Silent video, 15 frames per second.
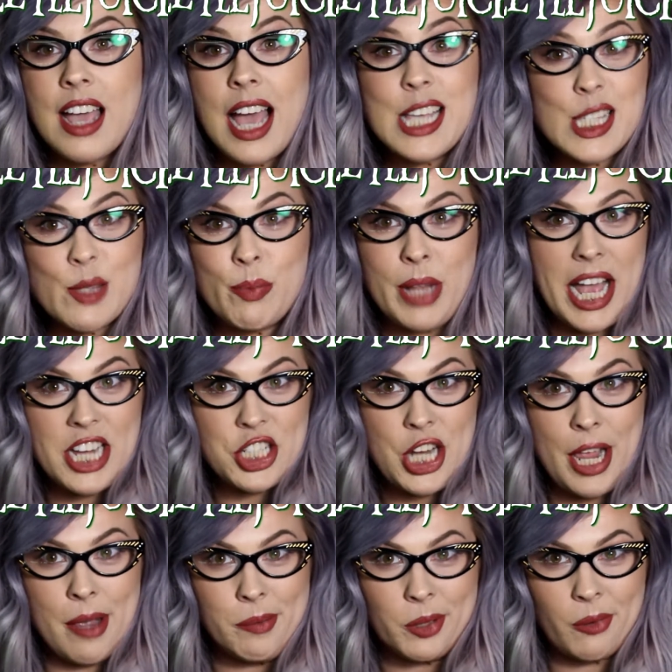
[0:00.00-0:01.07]
a splash of
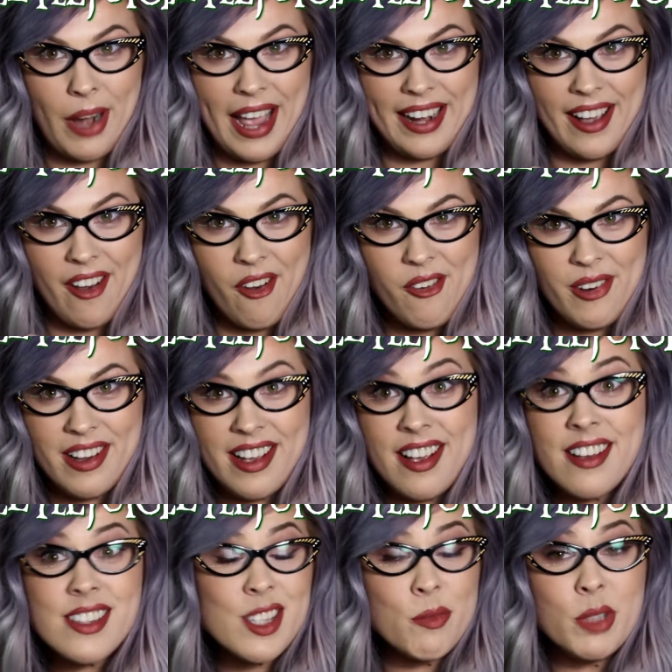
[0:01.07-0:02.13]
amaretto,
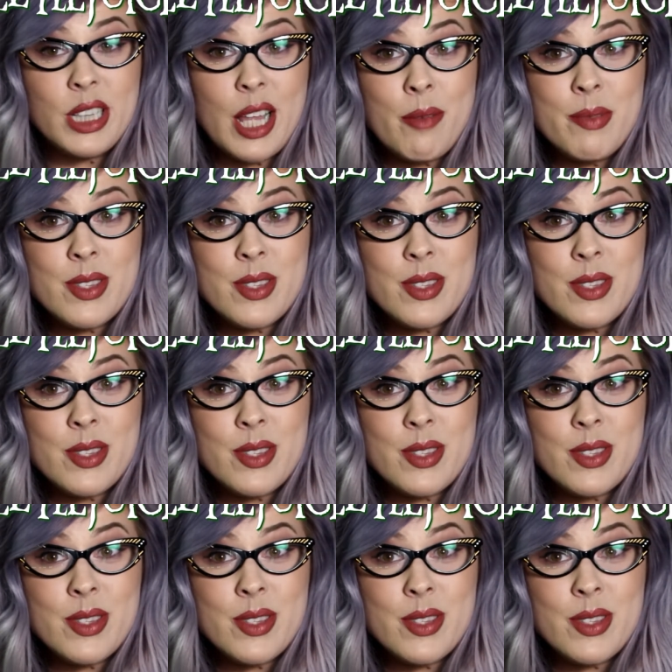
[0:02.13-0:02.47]
some club